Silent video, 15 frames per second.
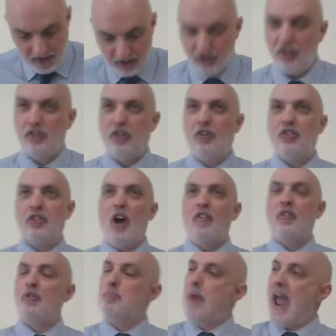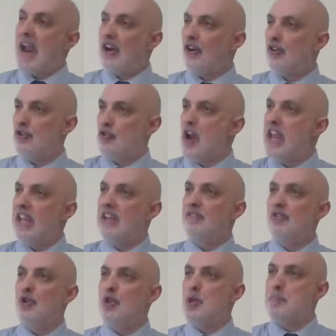This is the stuff of beggars raking
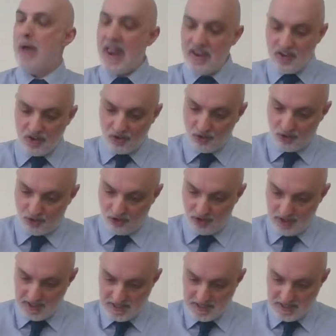through the bins.